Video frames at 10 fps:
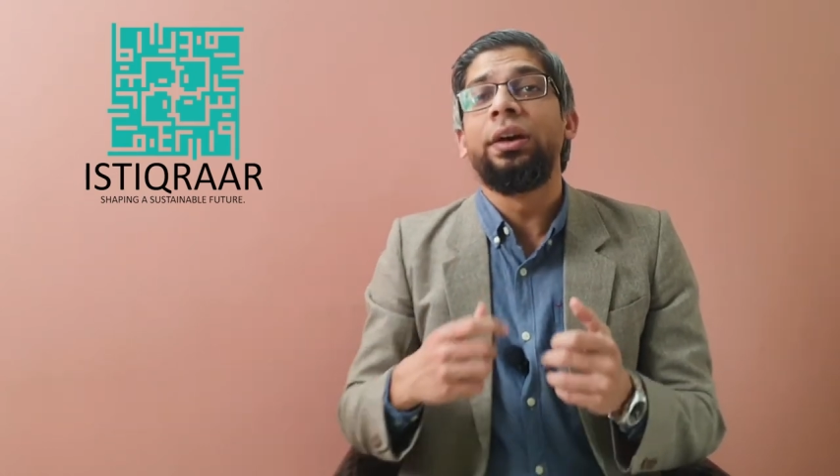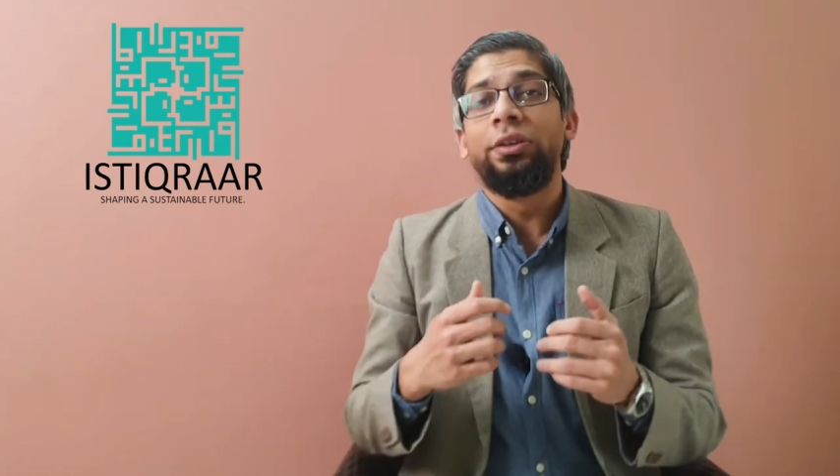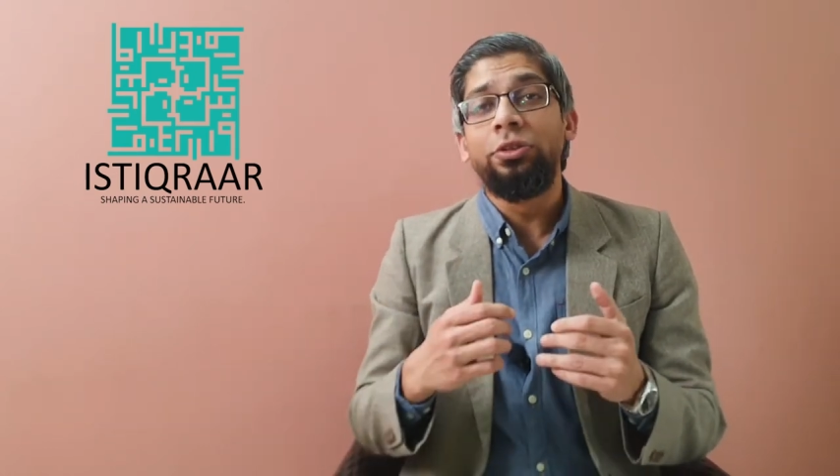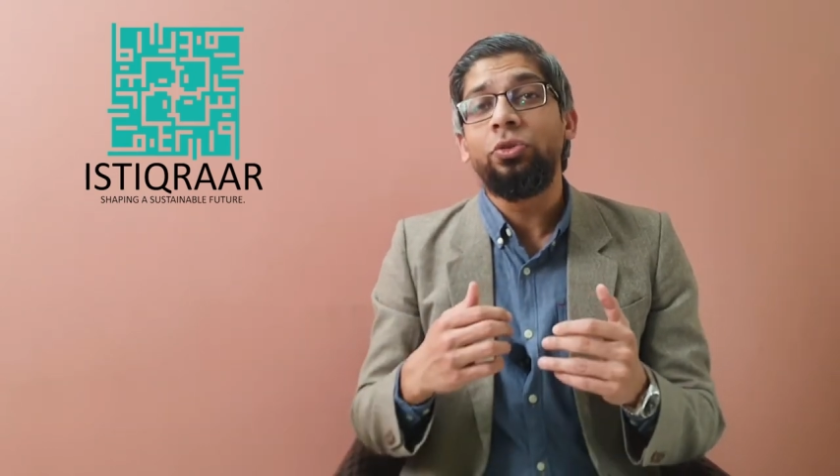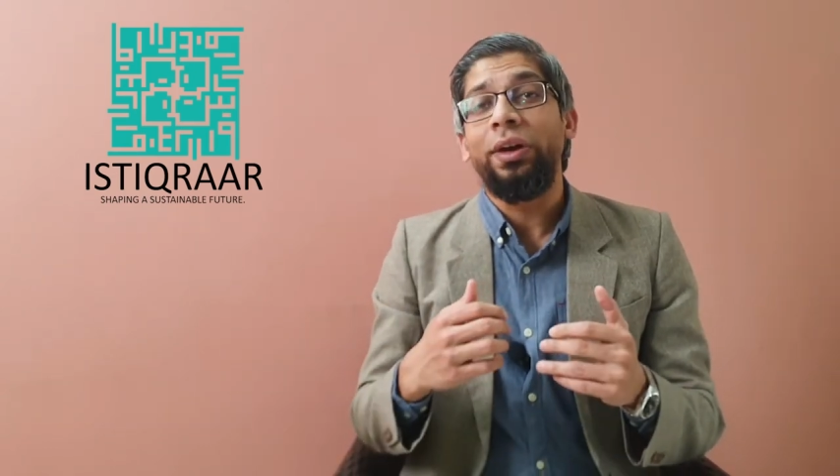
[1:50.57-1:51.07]

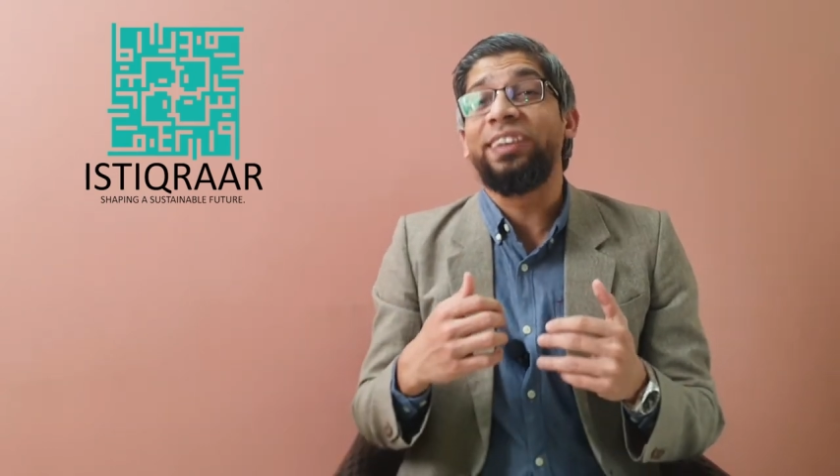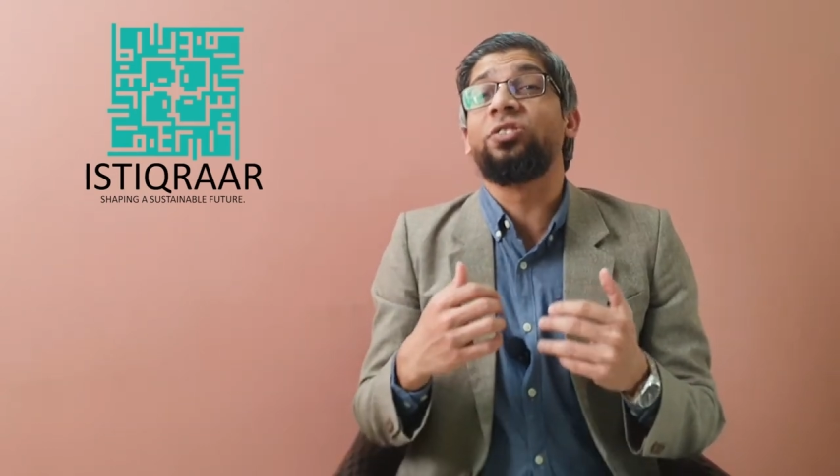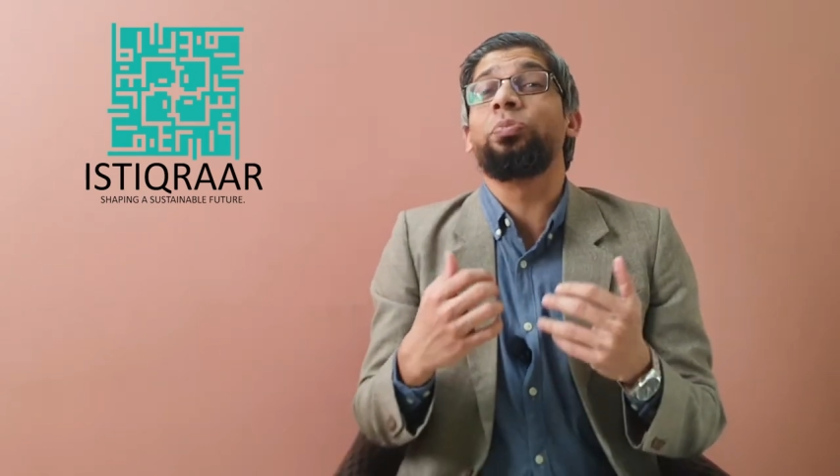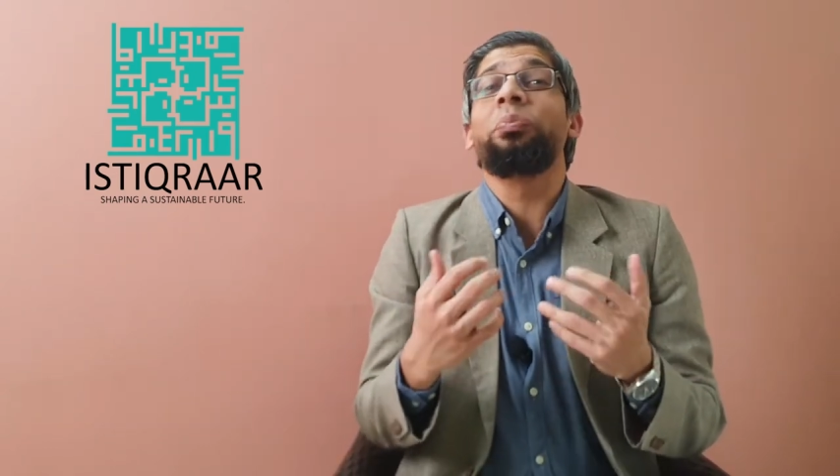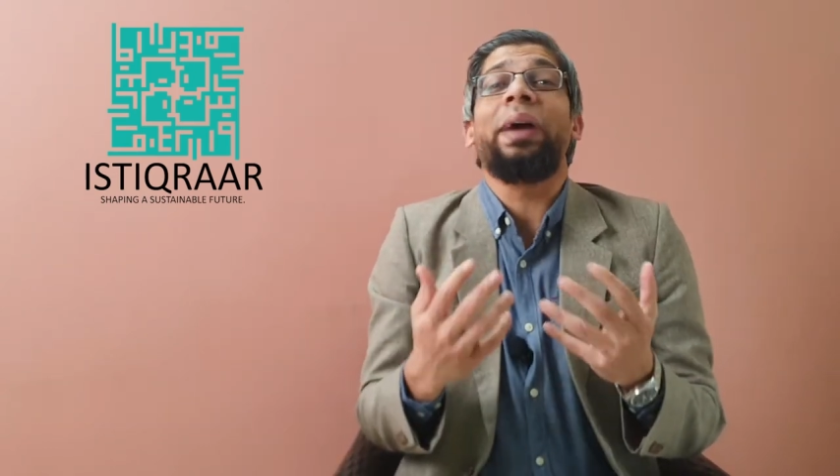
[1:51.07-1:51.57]
you
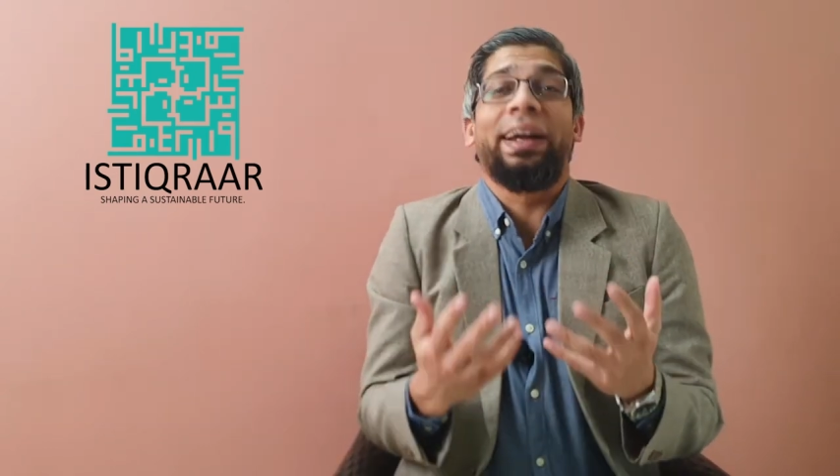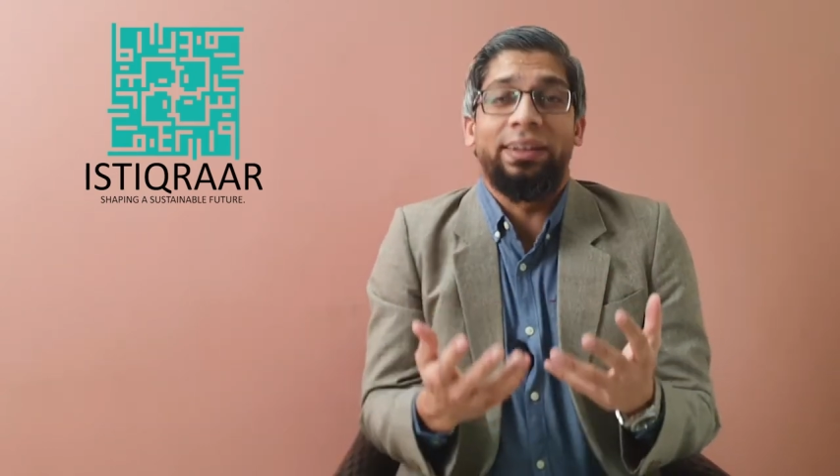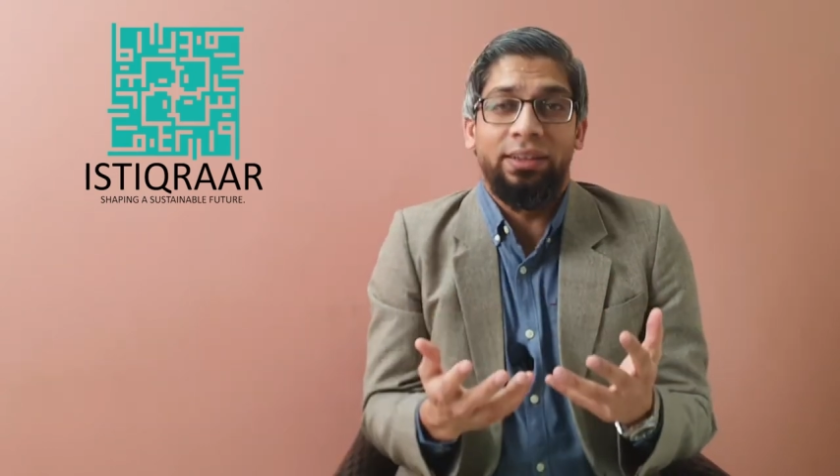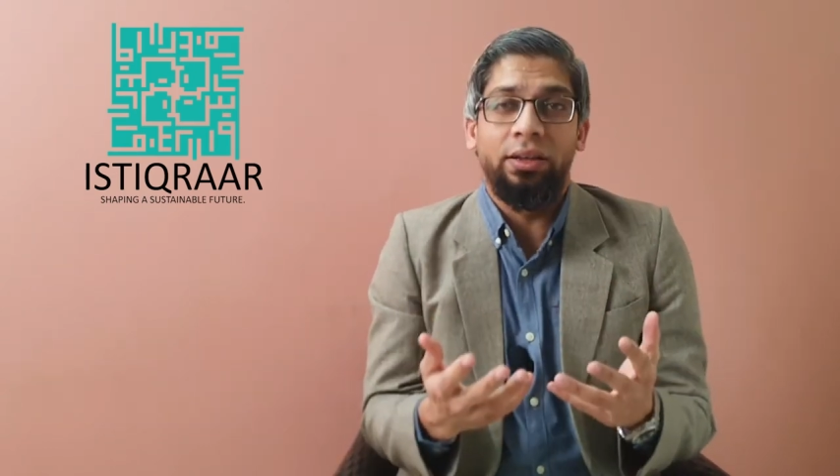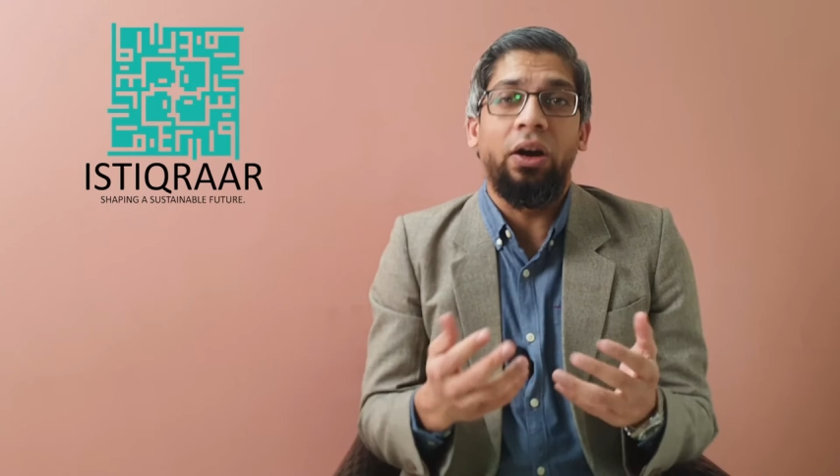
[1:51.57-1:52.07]

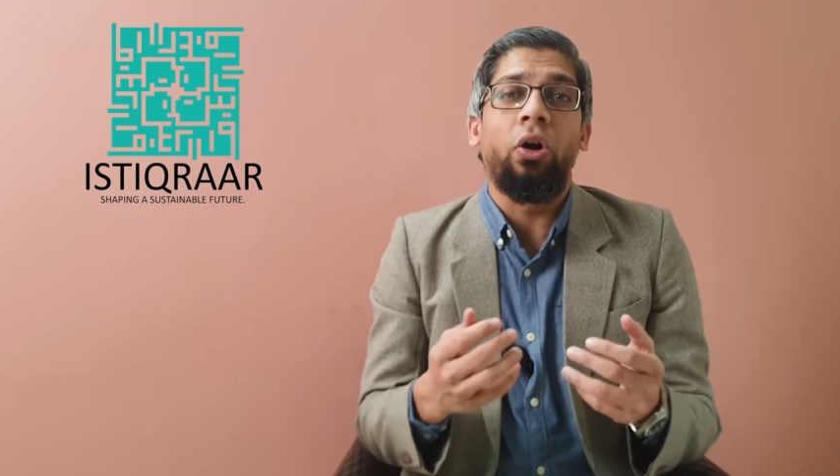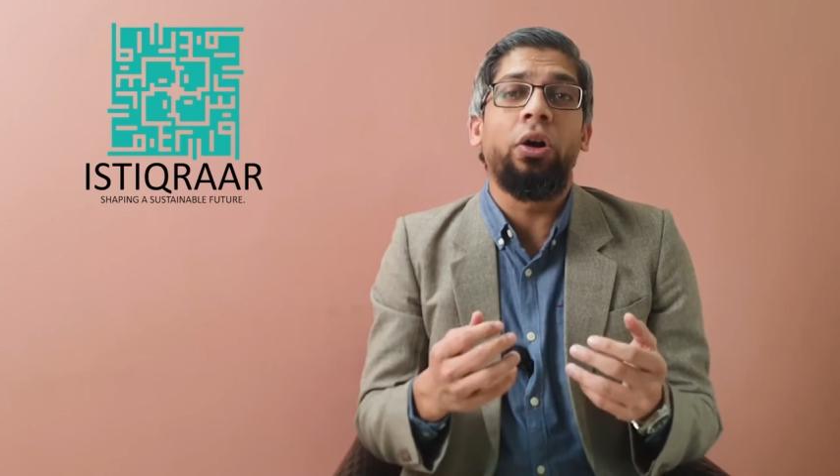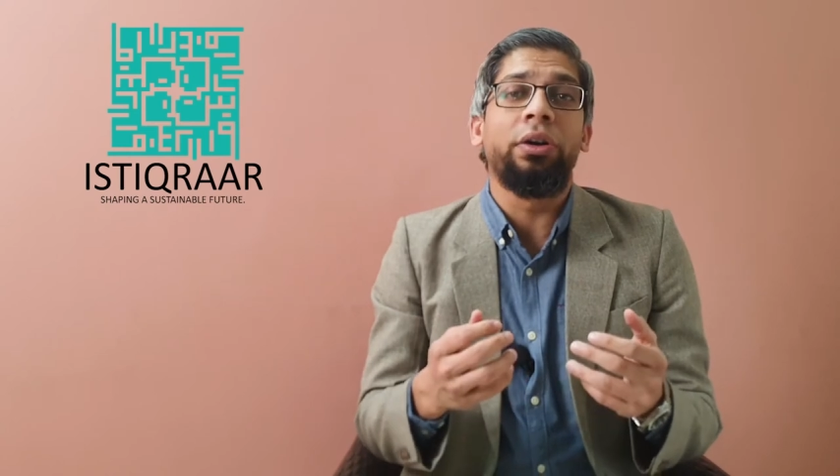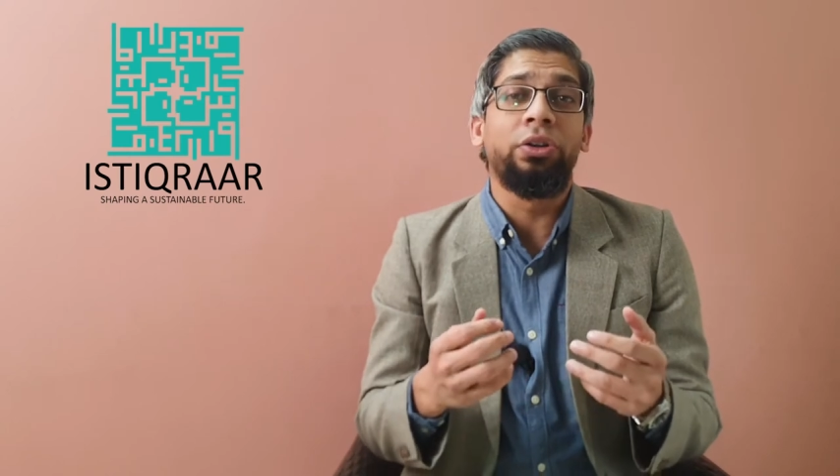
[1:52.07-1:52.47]
expect or